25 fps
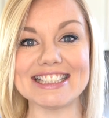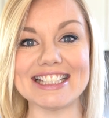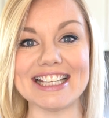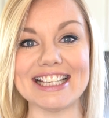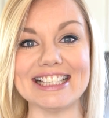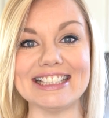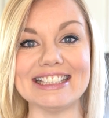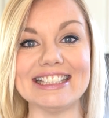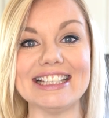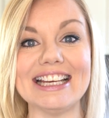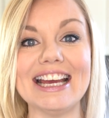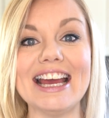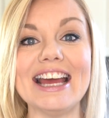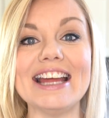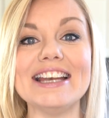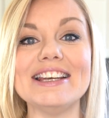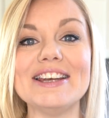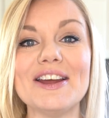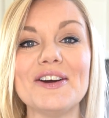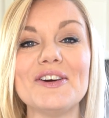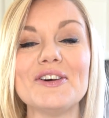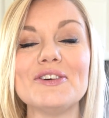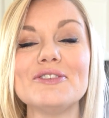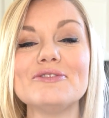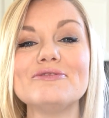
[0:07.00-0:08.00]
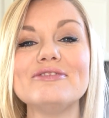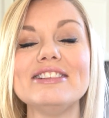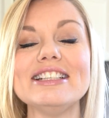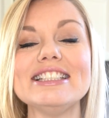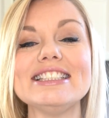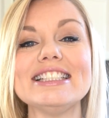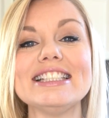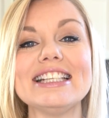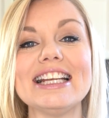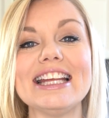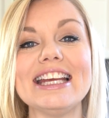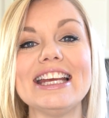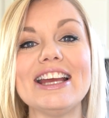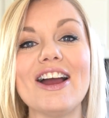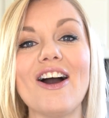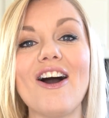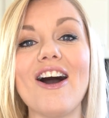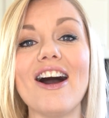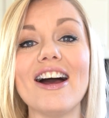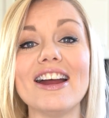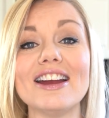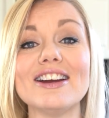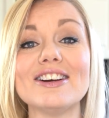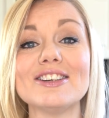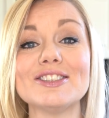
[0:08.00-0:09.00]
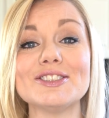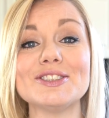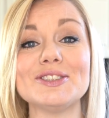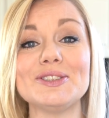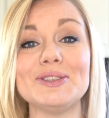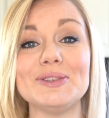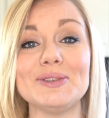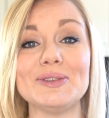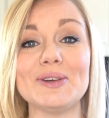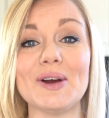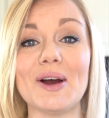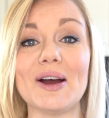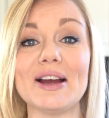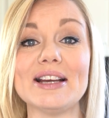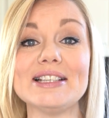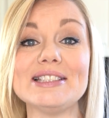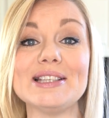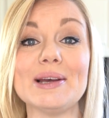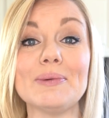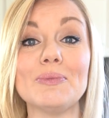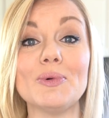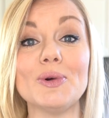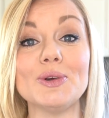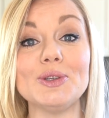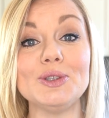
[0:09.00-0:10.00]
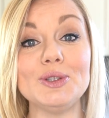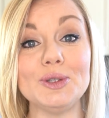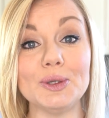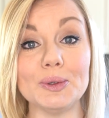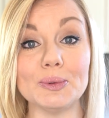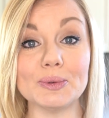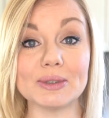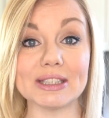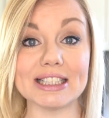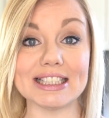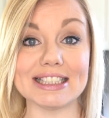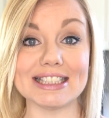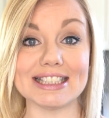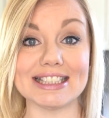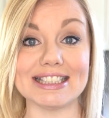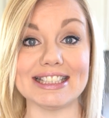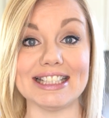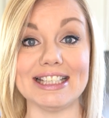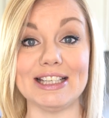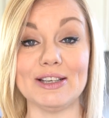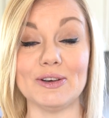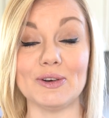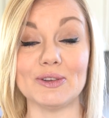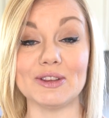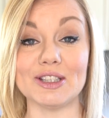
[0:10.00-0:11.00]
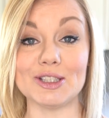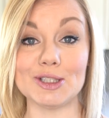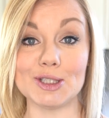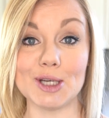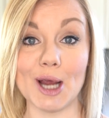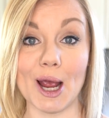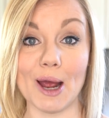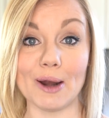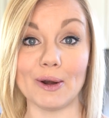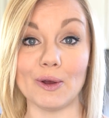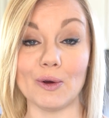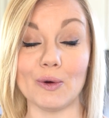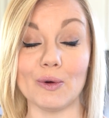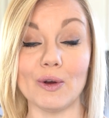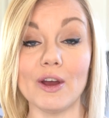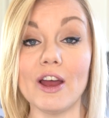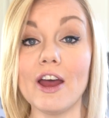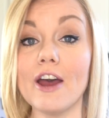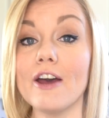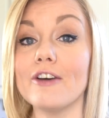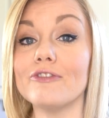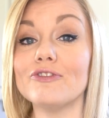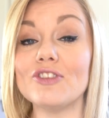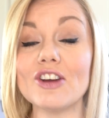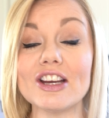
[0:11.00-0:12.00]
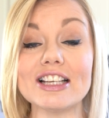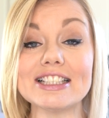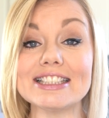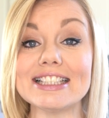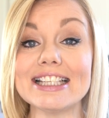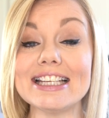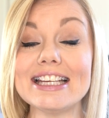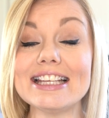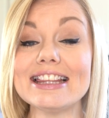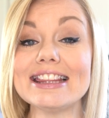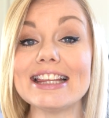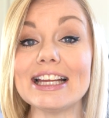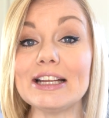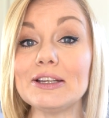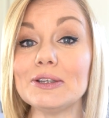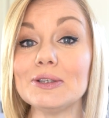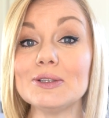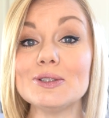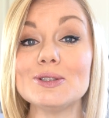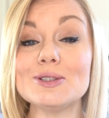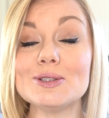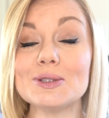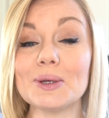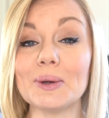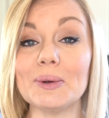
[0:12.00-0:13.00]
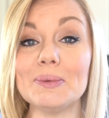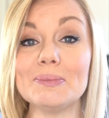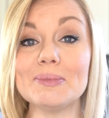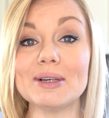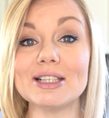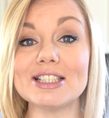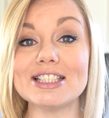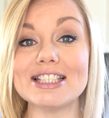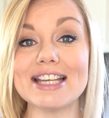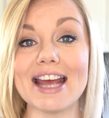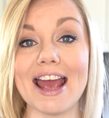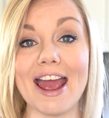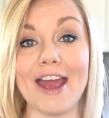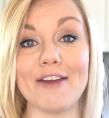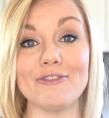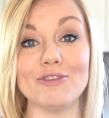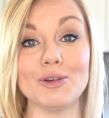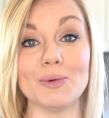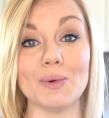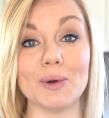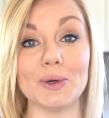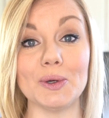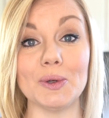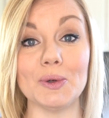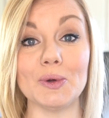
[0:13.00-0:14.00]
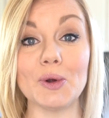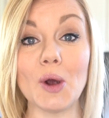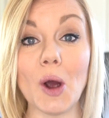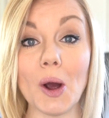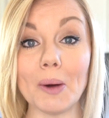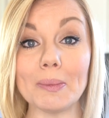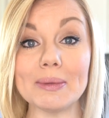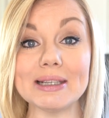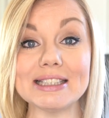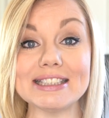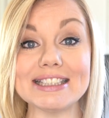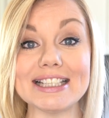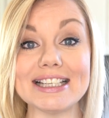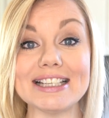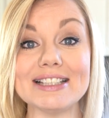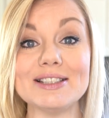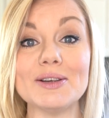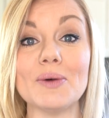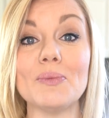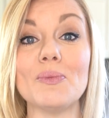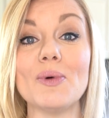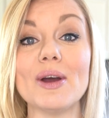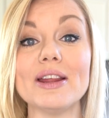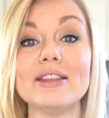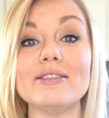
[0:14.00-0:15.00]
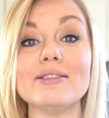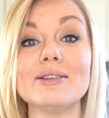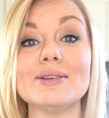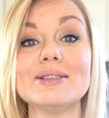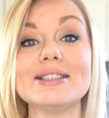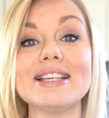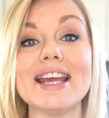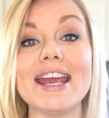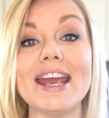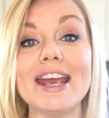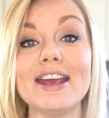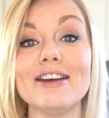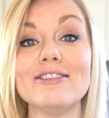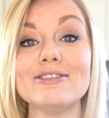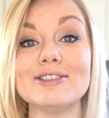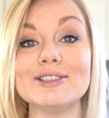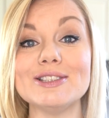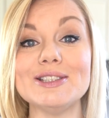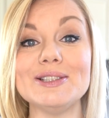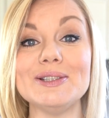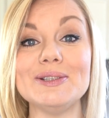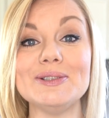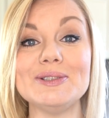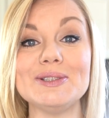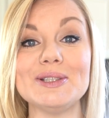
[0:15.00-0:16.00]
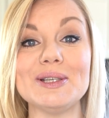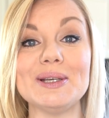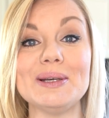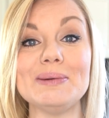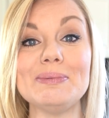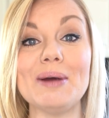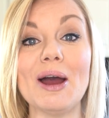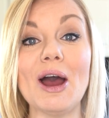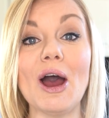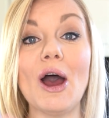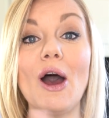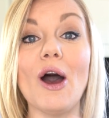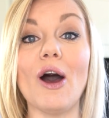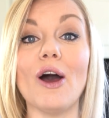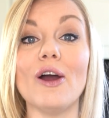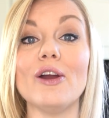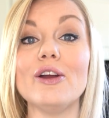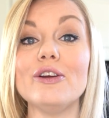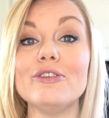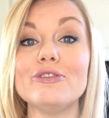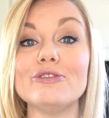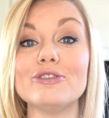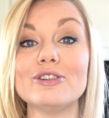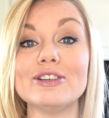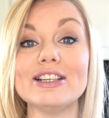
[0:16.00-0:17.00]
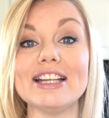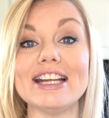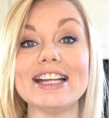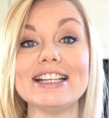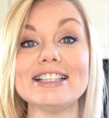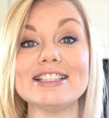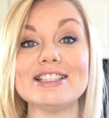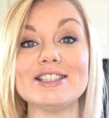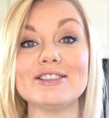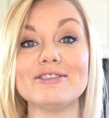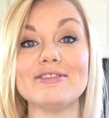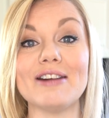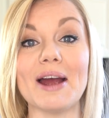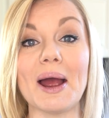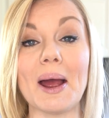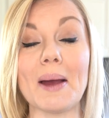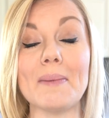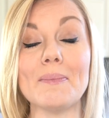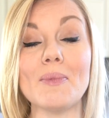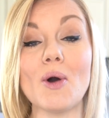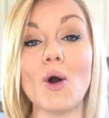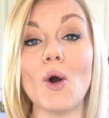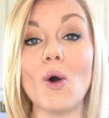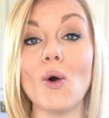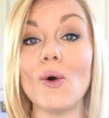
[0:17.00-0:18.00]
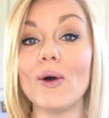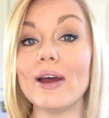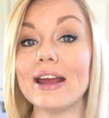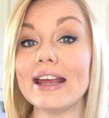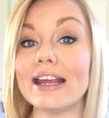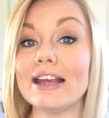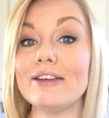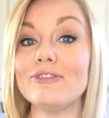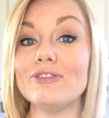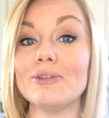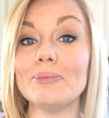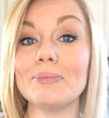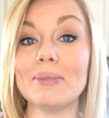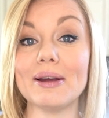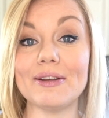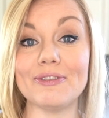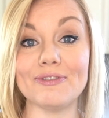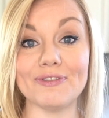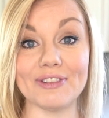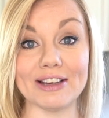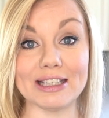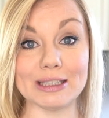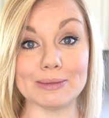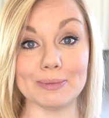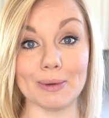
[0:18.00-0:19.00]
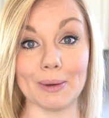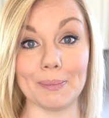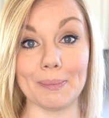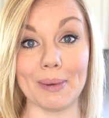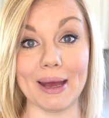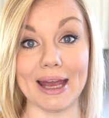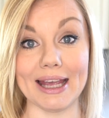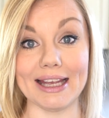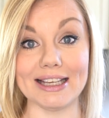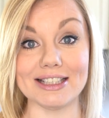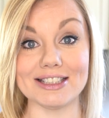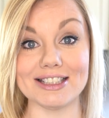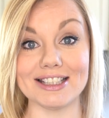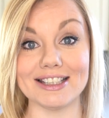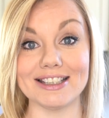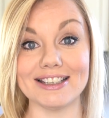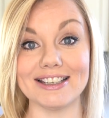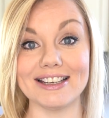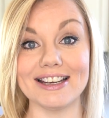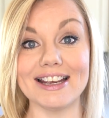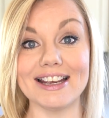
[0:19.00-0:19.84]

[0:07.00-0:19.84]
watching. Now, recently I asked you guys what you wanted to see on the channel. Firstly, thank you so much to everyone who commented, whether it was here on YouTube, over on Instagram, or even my Facebook page.